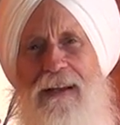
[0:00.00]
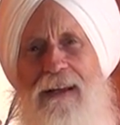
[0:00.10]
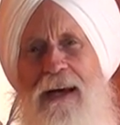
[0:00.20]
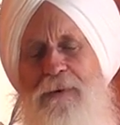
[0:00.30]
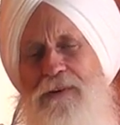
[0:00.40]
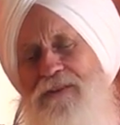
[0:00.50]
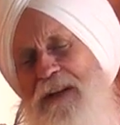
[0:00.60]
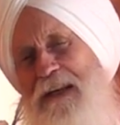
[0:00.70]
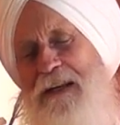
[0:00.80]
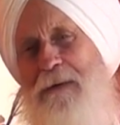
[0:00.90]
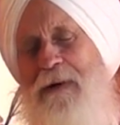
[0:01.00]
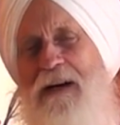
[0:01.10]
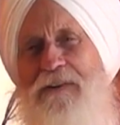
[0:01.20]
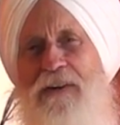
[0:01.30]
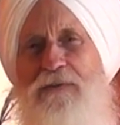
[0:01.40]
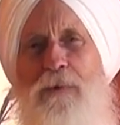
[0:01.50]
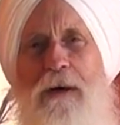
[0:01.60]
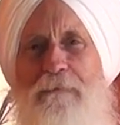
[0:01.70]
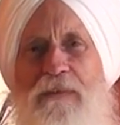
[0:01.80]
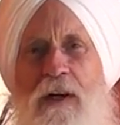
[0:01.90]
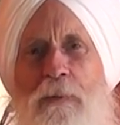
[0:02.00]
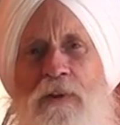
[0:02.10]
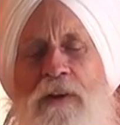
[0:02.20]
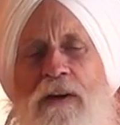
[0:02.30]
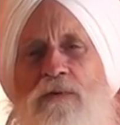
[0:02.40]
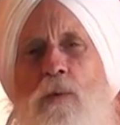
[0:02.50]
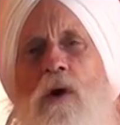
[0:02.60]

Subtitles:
And I was thinking about this, well, a couple things.